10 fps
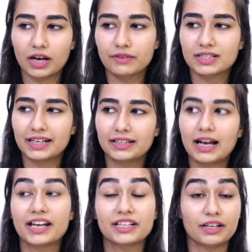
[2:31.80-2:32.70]
I was like,
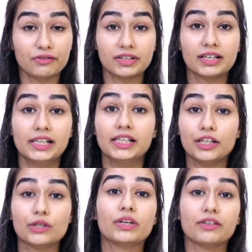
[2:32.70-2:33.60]
I definitely
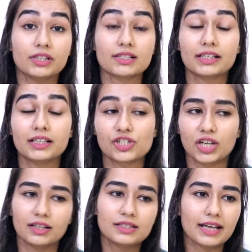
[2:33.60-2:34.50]
need to give this thing a
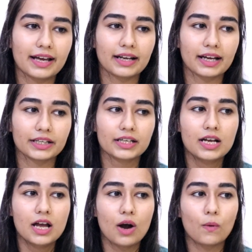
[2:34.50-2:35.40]
chance, and I
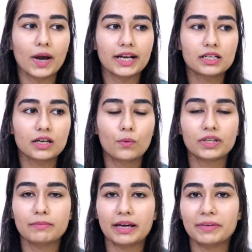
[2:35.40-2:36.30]
went
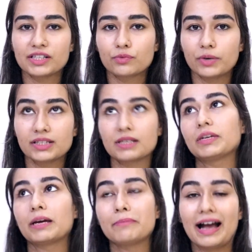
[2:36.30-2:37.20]
with my best friend
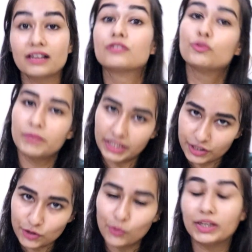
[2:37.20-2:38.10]
sometime back to
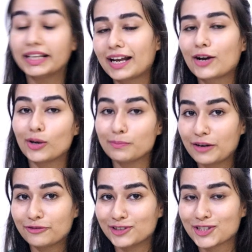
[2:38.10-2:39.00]
Miniso only and I got
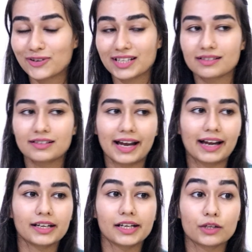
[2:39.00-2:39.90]
my first razor
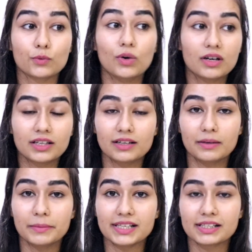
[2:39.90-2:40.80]
and it worked
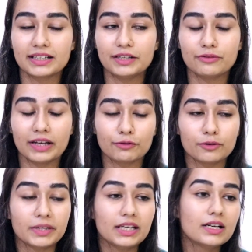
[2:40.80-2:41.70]
amazingly well
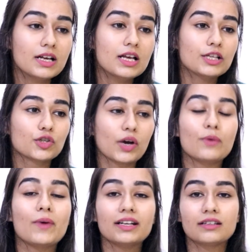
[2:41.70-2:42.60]
for me. So
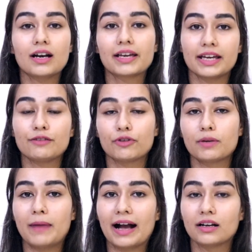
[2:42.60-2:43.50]
I went again for
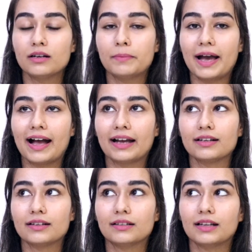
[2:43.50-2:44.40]
a backup,
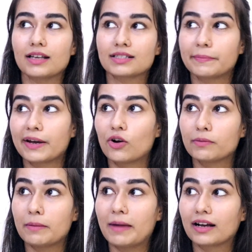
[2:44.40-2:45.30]
and the last time I got
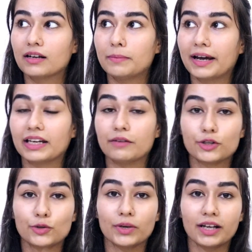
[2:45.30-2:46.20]
my backup I gave
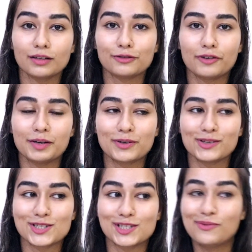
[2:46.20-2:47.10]
it to another friend
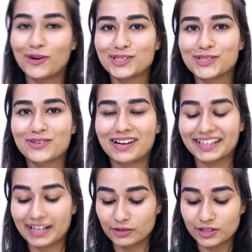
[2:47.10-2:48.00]
because she wanted to
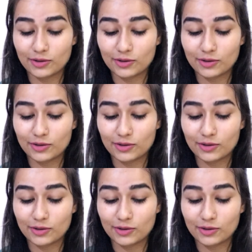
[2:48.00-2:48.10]
try it out.